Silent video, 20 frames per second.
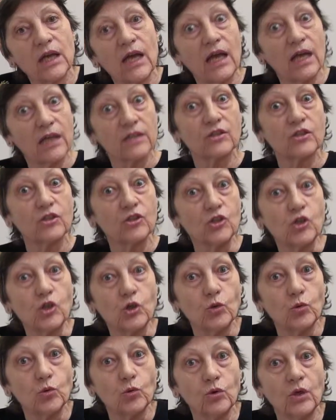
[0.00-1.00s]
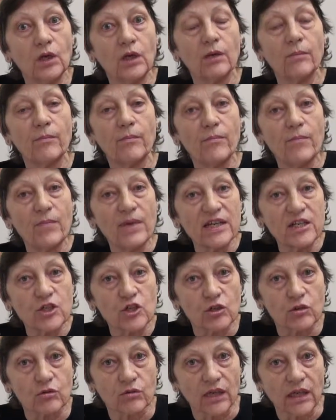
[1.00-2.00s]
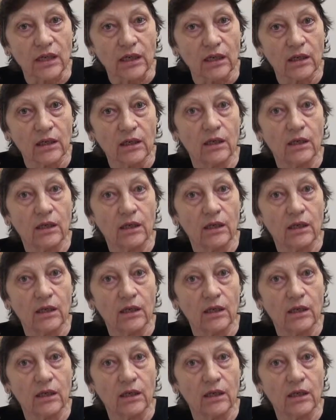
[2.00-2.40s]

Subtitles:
as a new measuring